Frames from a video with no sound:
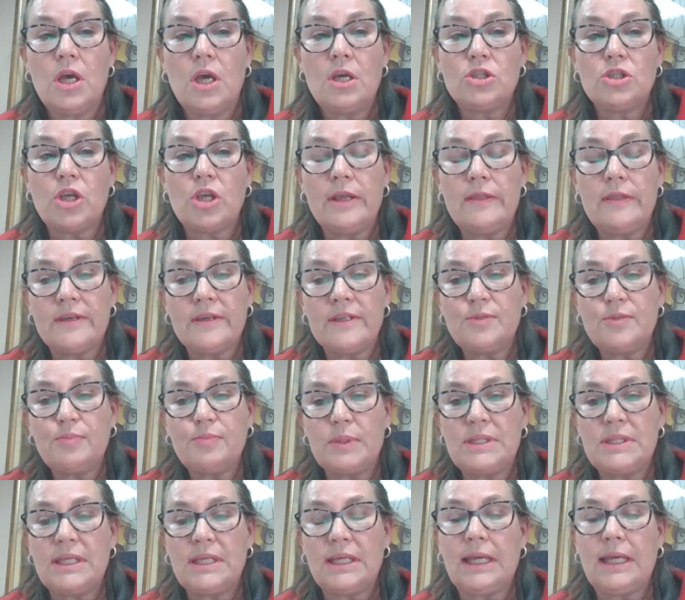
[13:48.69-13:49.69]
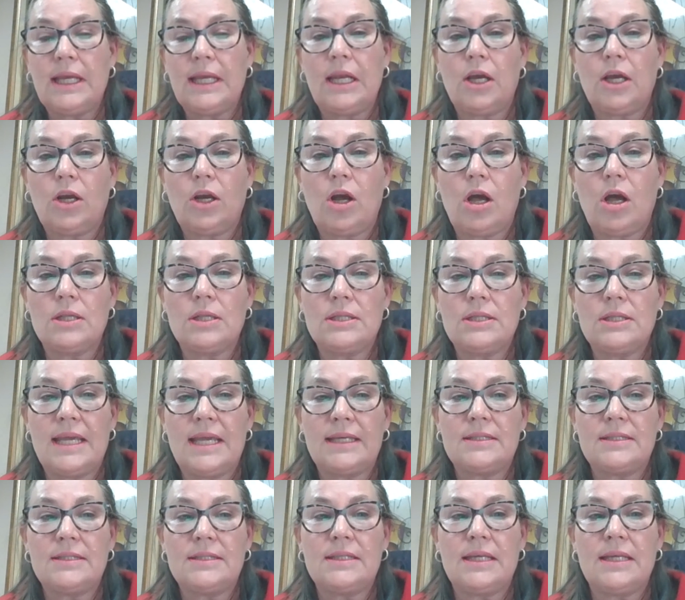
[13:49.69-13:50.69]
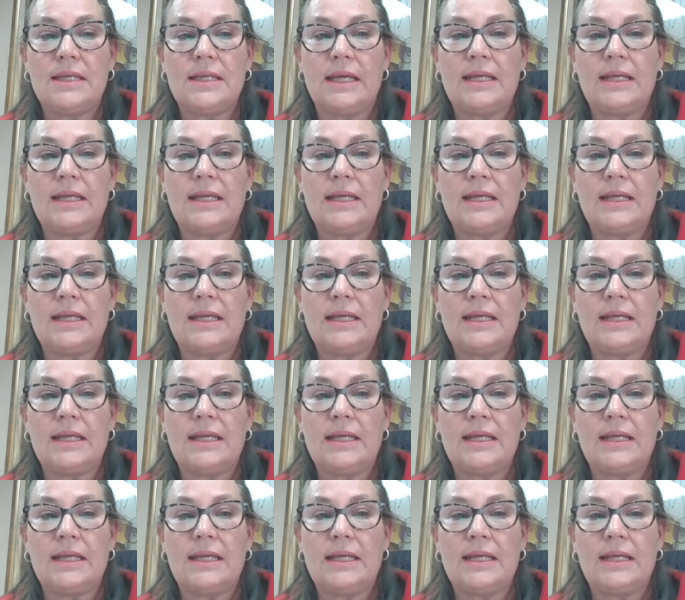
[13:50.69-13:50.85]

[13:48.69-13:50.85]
So in this particular context,